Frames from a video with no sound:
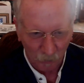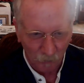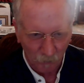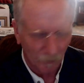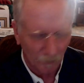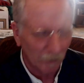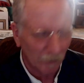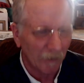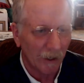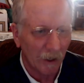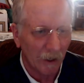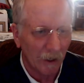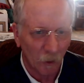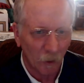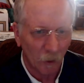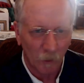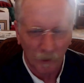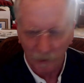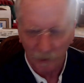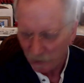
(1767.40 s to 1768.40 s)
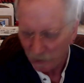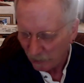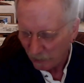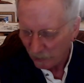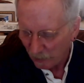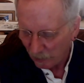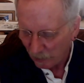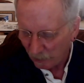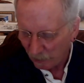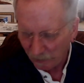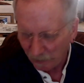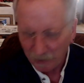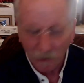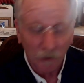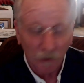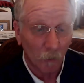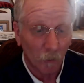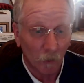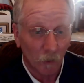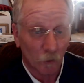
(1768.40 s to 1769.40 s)
very eloquent.
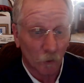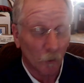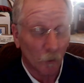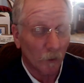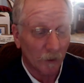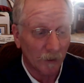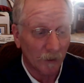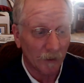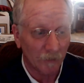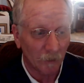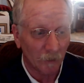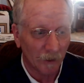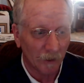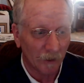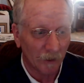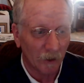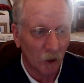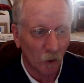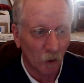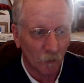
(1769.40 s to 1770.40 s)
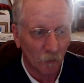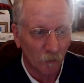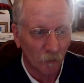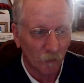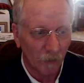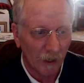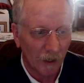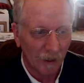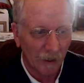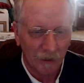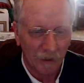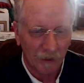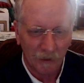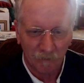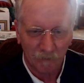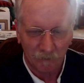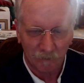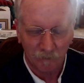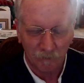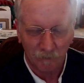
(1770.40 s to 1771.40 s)
Herring was really known for that. He
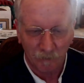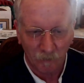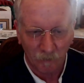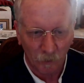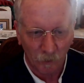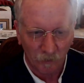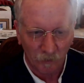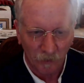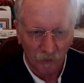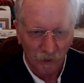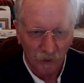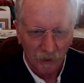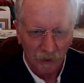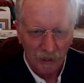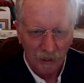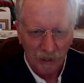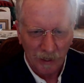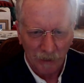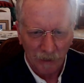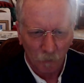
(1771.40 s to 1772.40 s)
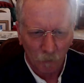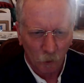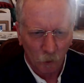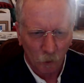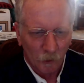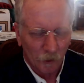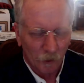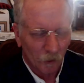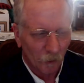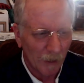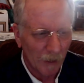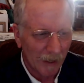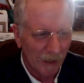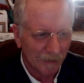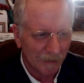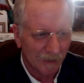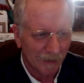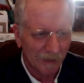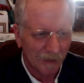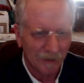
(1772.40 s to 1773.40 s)
was, and lawyers
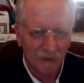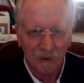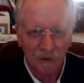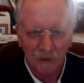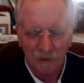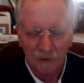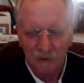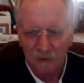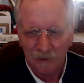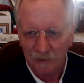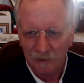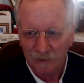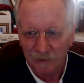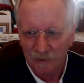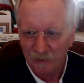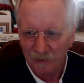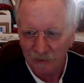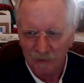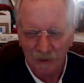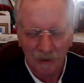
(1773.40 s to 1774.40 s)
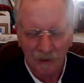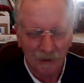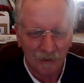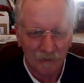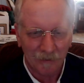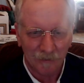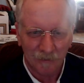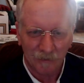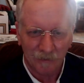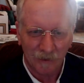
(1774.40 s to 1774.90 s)
back then, they